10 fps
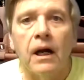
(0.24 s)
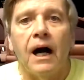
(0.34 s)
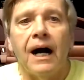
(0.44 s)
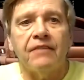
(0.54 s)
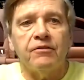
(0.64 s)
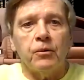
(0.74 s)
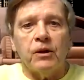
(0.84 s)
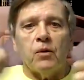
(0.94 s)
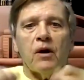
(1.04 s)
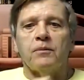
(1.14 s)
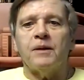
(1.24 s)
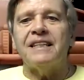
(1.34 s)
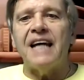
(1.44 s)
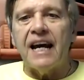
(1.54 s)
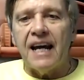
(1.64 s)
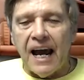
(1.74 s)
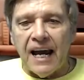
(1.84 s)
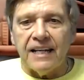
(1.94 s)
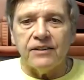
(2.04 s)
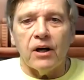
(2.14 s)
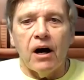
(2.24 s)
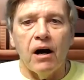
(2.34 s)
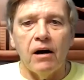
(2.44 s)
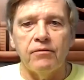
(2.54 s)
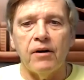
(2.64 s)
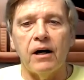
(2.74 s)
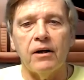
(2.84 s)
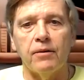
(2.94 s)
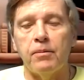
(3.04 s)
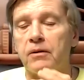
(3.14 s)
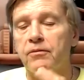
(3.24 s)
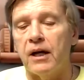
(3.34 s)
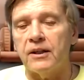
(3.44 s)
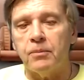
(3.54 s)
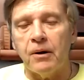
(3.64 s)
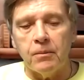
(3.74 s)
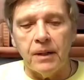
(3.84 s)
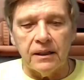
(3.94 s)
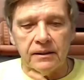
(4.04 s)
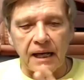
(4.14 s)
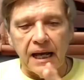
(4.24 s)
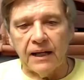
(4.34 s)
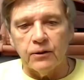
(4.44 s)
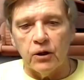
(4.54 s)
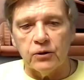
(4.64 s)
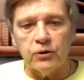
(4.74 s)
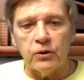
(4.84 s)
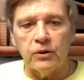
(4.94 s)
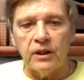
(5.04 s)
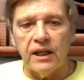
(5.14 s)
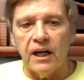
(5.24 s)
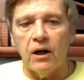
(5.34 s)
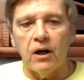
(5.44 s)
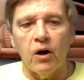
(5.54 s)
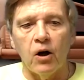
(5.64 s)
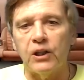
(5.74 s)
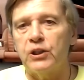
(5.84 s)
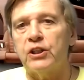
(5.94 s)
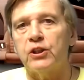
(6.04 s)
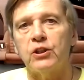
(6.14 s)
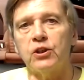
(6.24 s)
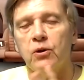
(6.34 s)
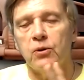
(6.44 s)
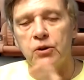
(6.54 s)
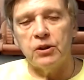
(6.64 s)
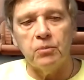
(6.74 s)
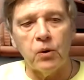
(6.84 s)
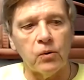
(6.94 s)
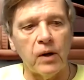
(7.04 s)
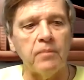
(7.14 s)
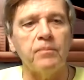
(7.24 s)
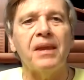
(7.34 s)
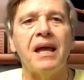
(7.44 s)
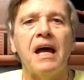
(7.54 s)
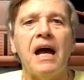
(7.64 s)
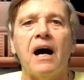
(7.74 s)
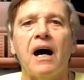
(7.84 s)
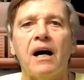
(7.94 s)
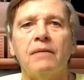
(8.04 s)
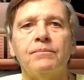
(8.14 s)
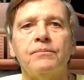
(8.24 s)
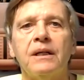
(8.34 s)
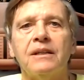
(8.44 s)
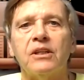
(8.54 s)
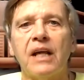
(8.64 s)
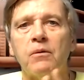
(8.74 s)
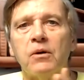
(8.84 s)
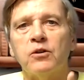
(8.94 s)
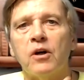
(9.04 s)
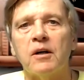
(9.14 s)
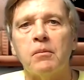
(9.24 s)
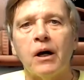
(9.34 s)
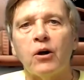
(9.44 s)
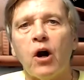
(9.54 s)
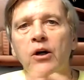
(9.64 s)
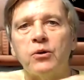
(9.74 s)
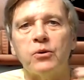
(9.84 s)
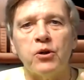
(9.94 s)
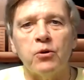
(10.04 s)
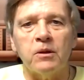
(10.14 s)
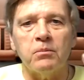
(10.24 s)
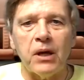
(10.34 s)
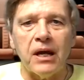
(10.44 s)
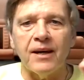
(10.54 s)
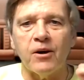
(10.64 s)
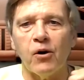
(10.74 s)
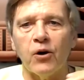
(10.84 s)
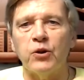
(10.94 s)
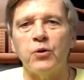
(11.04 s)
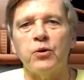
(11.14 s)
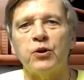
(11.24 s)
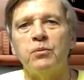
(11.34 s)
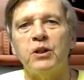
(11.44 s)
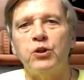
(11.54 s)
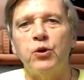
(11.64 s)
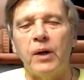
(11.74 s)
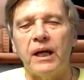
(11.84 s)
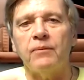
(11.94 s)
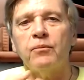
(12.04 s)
Hi, everyone. Welcome to day 8 of the Butterfly Experiment and also the All Addiction Solution Program. Today, I want to talk about, are you a human being or are you a human doing?